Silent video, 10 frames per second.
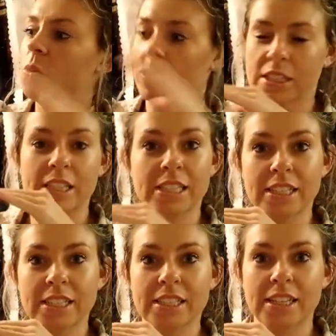Once this
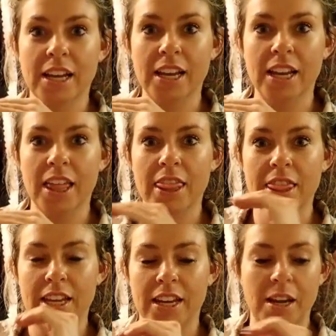gets done,
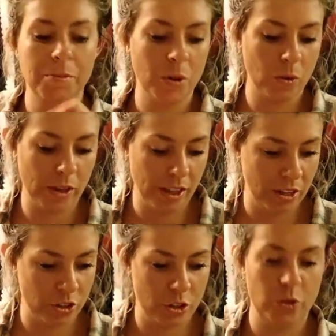then I'm going
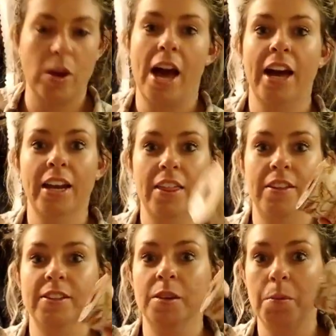to add
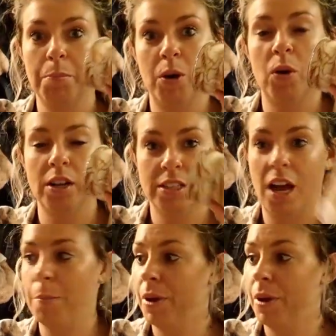this bow on top.